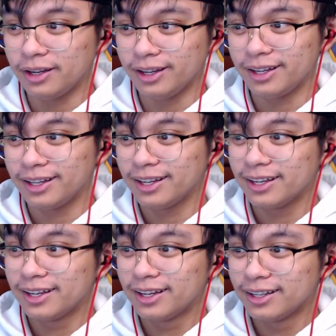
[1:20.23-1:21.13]

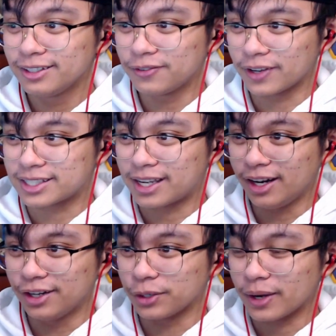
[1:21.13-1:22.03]
It's fucking scared
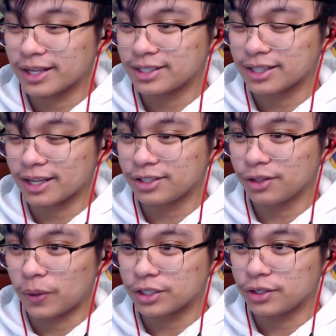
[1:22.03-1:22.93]
of your ass. She's like, she
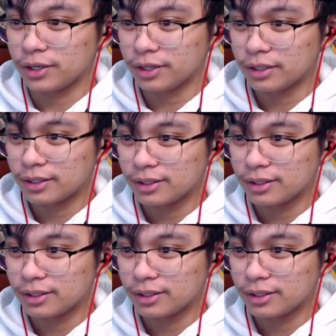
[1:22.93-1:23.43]
don't want you here.